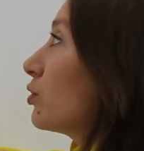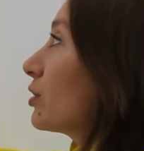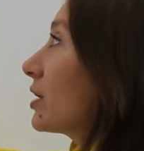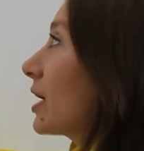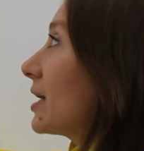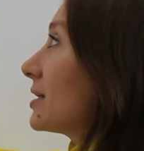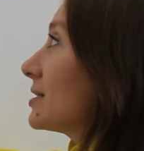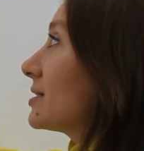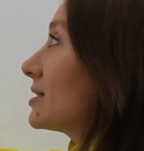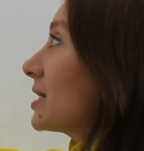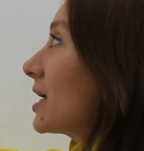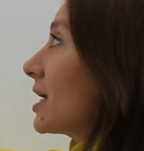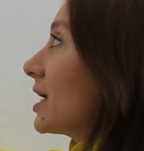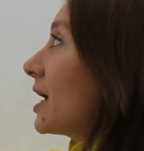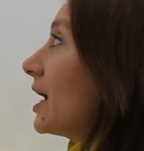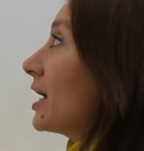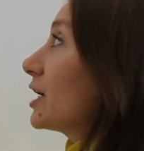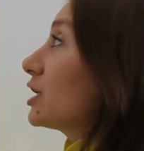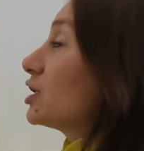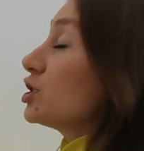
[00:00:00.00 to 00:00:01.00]
can say
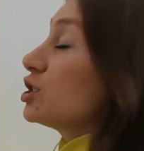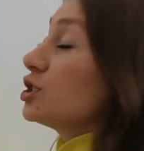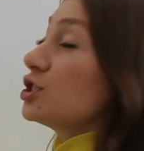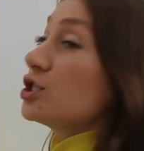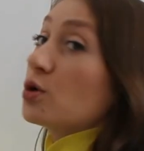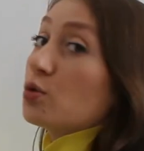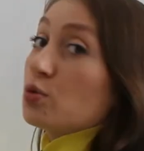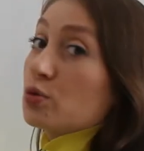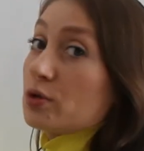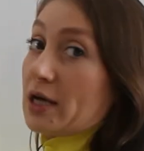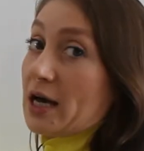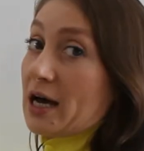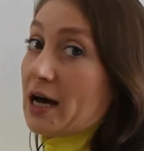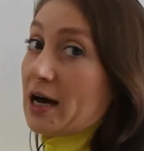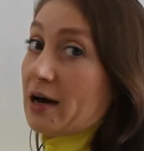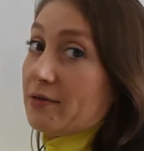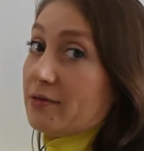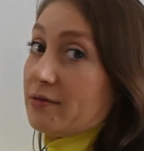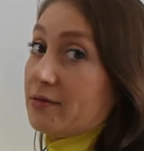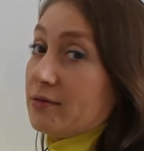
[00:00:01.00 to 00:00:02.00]
I don't
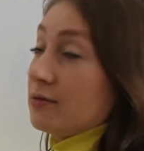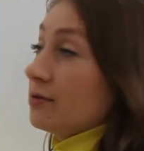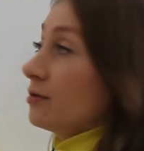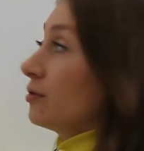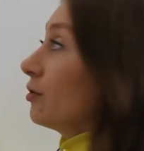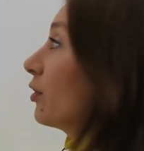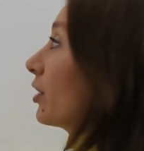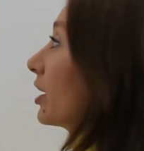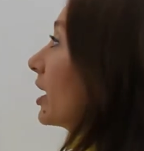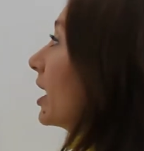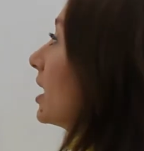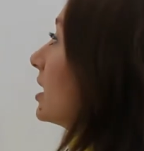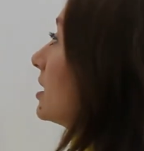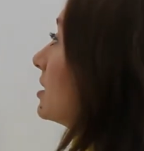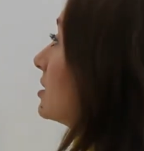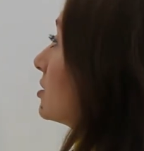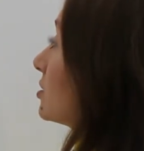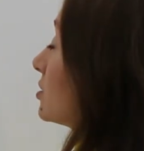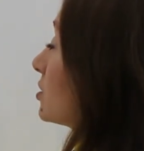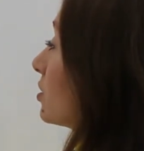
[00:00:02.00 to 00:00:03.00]
have. Okay,
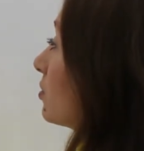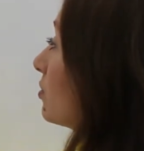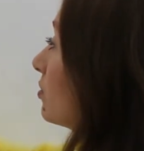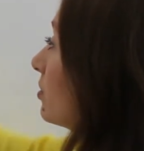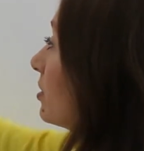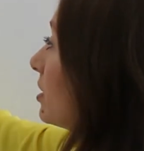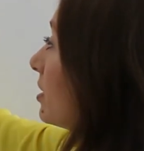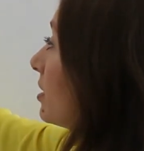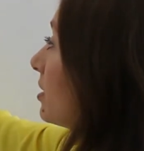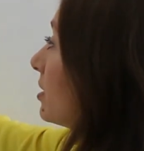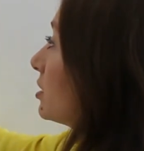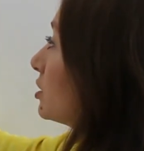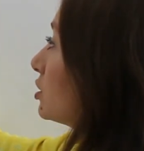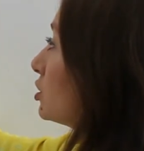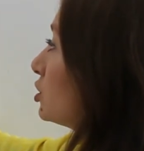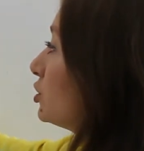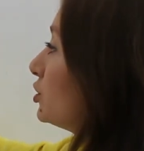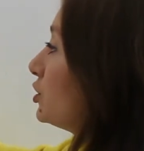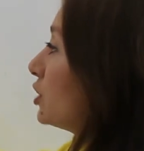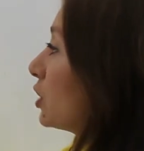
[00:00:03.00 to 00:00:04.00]
so
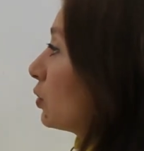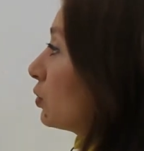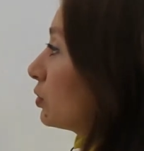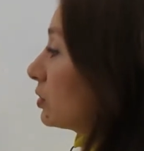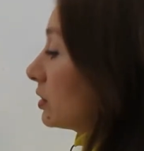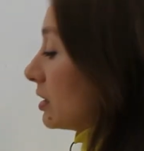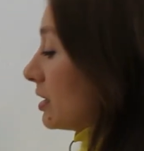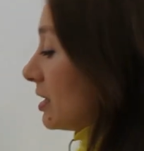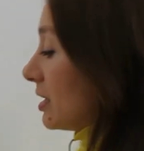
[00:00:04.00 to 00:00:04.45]
don't.